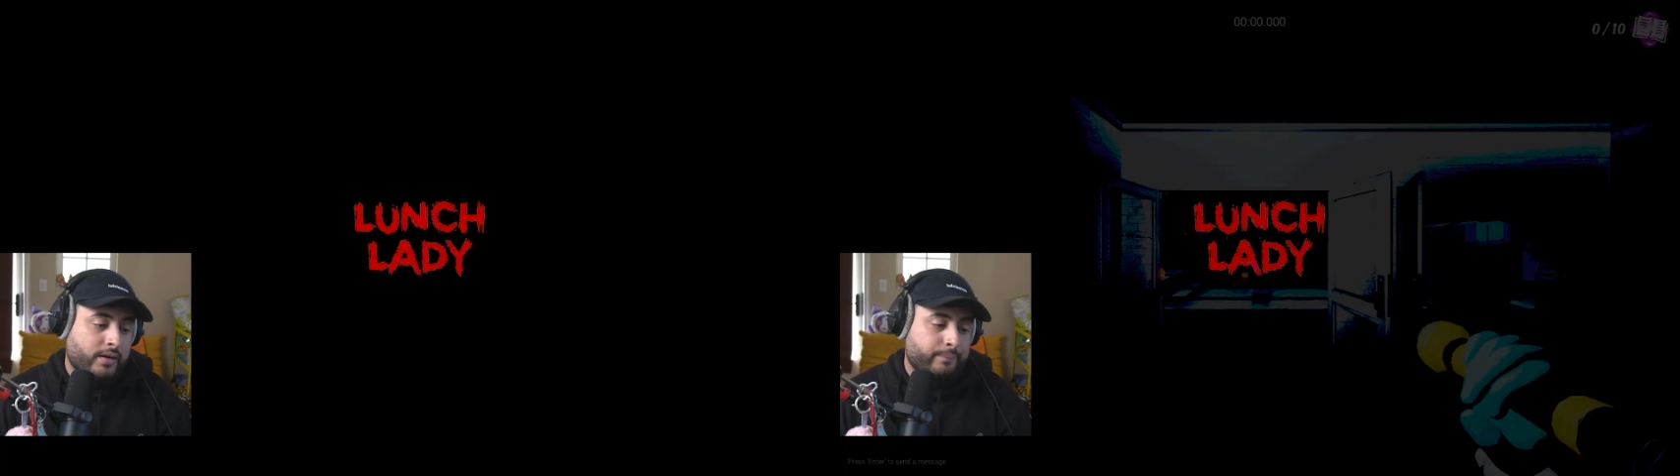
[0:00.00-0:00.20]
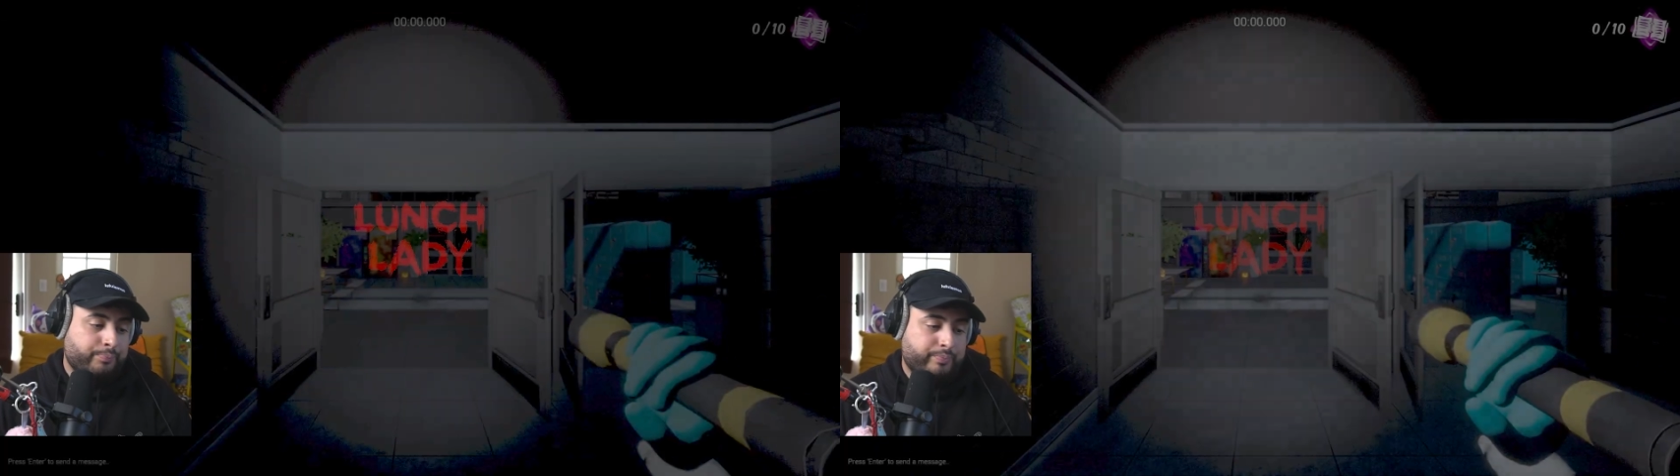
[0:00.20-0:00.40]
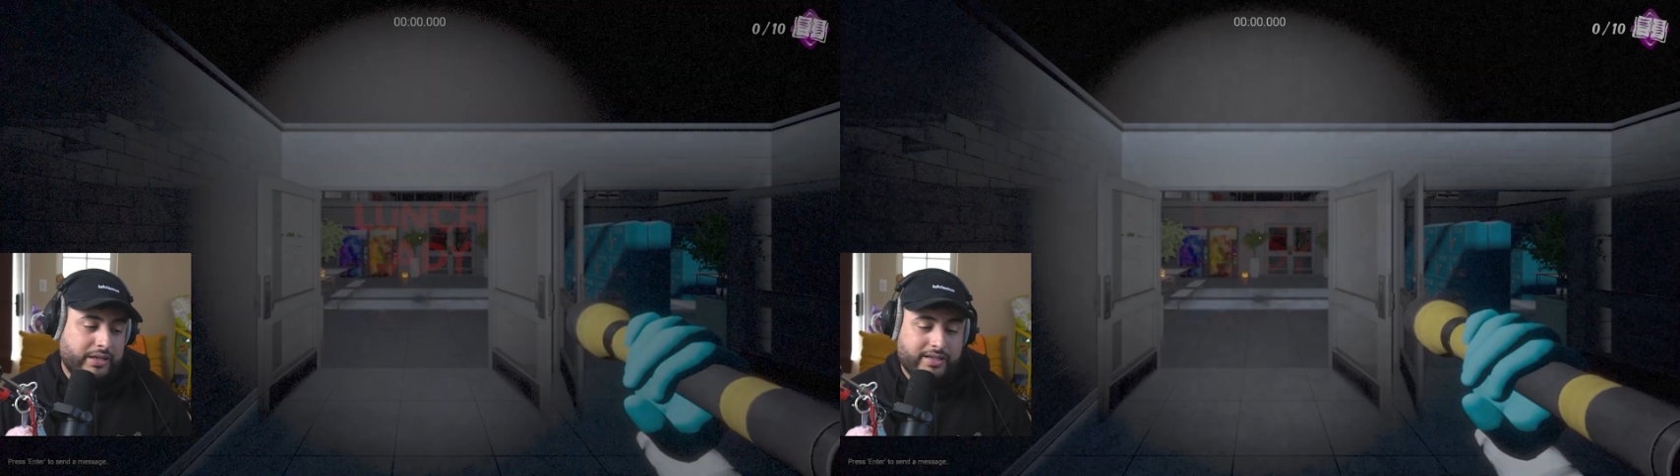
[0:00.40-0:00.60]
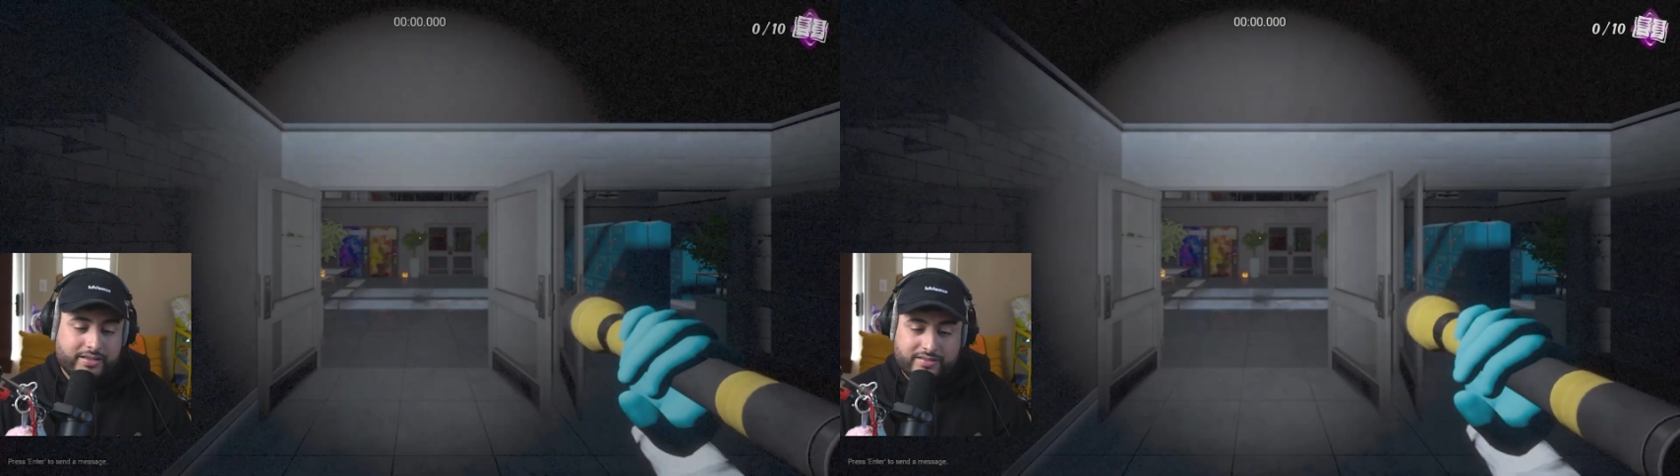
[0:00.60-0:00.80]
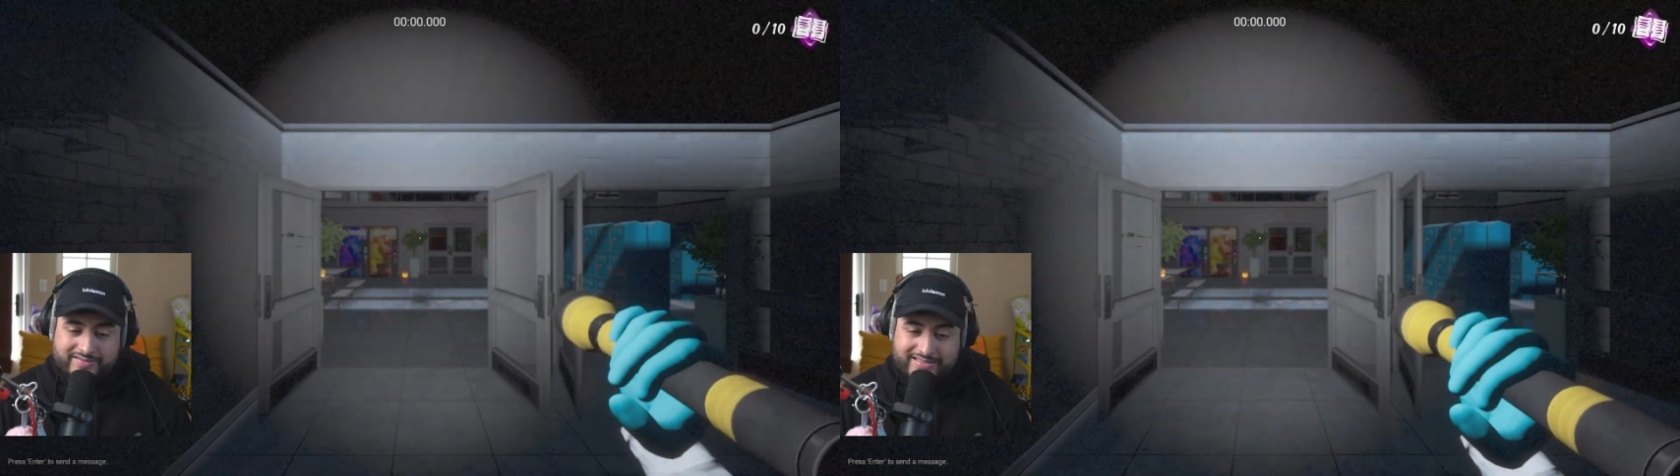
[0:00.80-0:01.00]
But
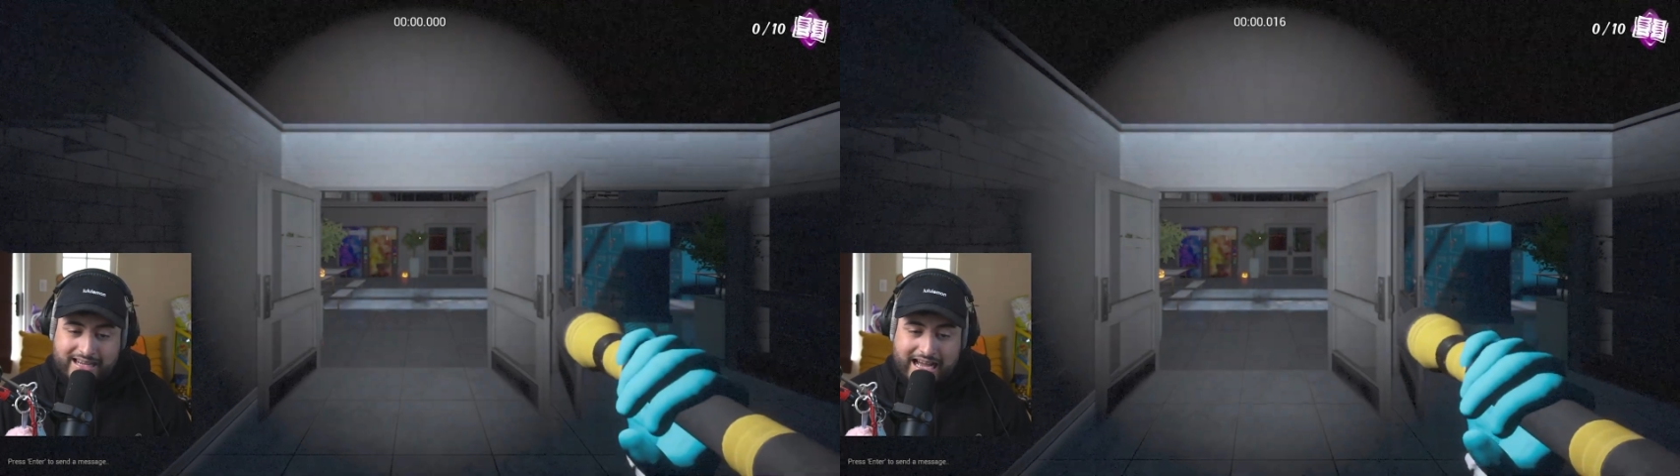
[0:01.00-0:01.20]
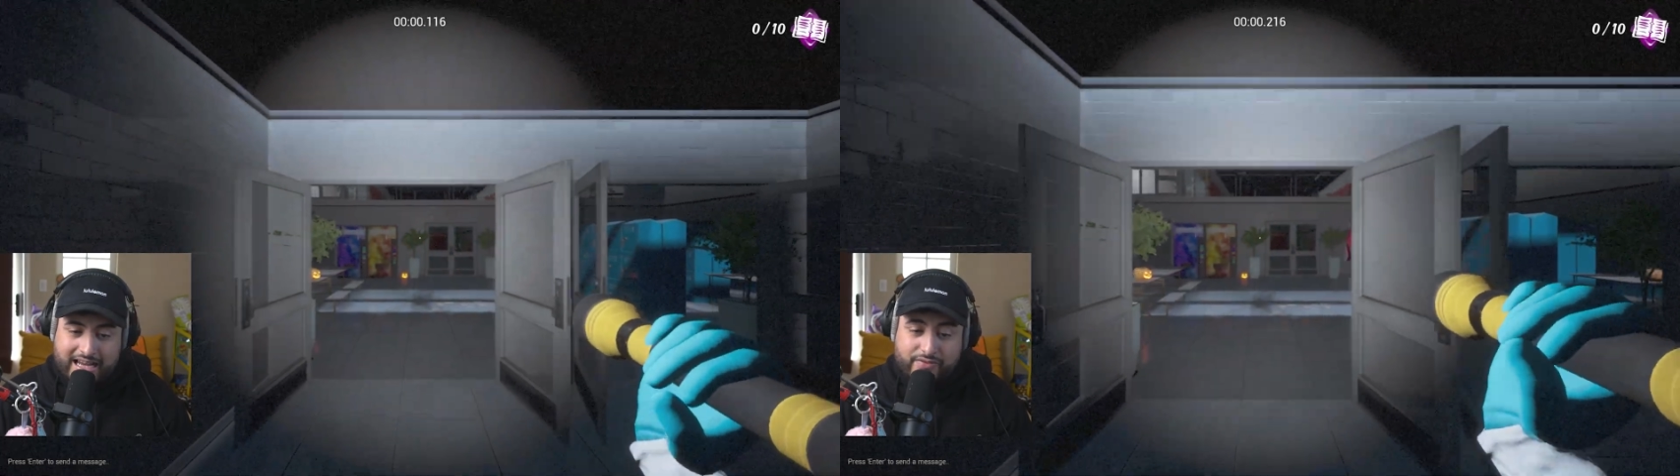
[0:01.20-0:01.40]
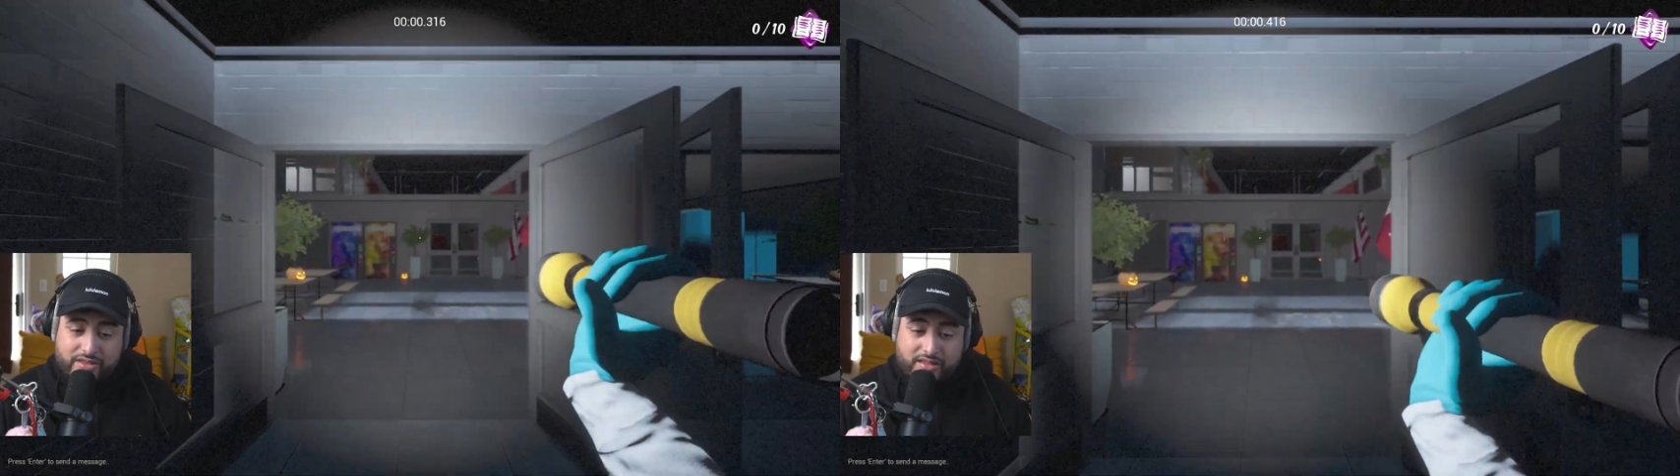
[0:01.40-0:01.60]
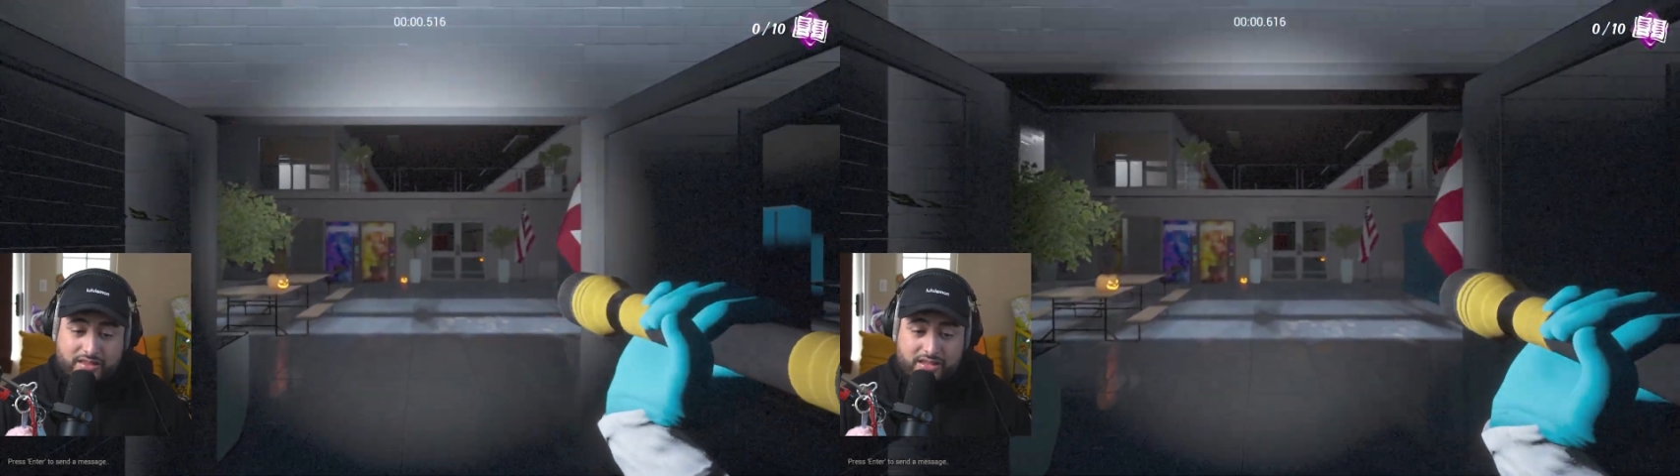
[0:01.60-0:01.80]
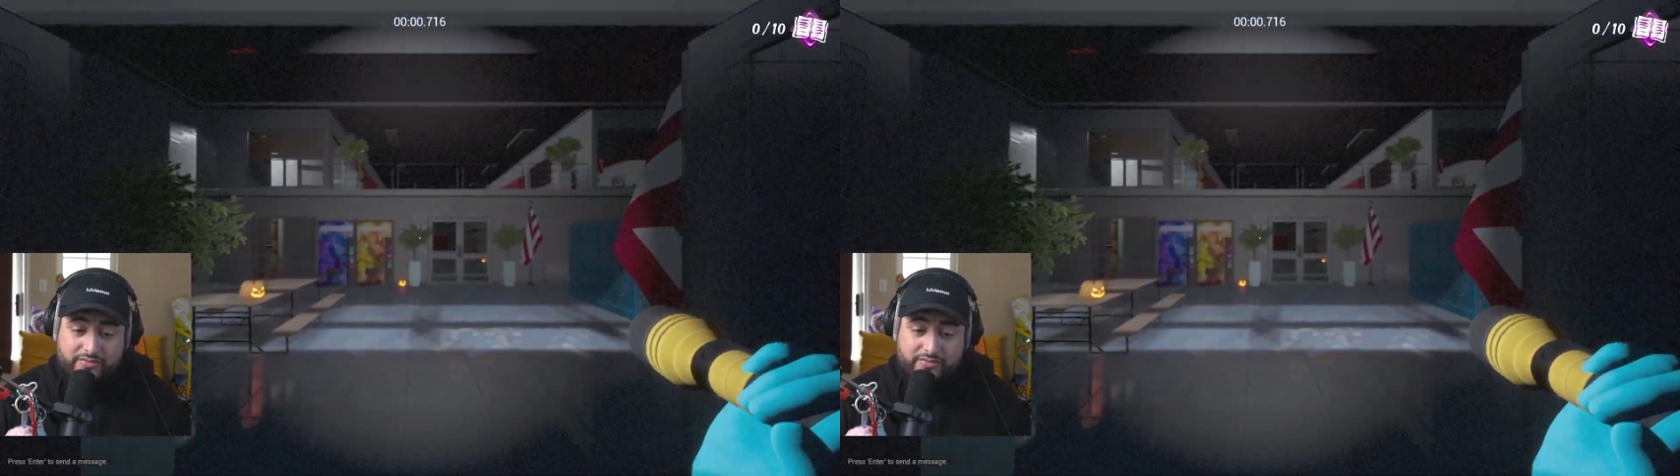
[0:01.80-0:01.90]
out of the